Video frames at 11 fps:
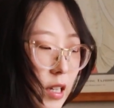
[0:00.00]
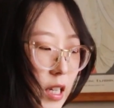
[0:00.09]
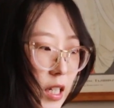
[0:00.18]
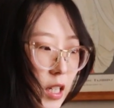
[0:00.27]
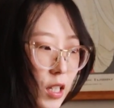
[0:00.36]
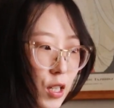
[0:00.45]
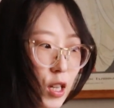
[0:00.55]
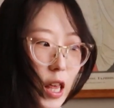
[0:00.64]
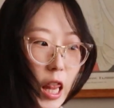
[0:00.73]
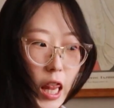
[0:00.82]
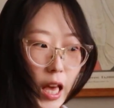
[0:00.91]
knit
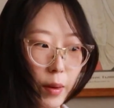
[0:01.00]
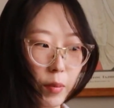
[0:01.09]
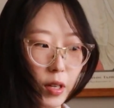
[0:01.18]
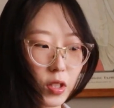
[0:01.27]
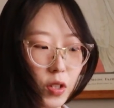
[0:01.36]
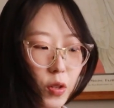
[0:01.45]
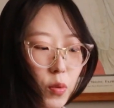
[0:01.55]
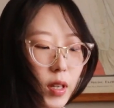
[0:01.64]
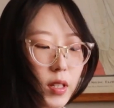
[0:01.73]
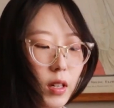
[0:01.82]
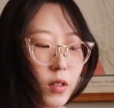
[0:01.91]
that much.
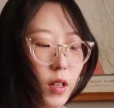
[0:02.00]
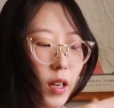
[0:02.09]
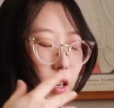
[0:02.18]
Otherwise, I'll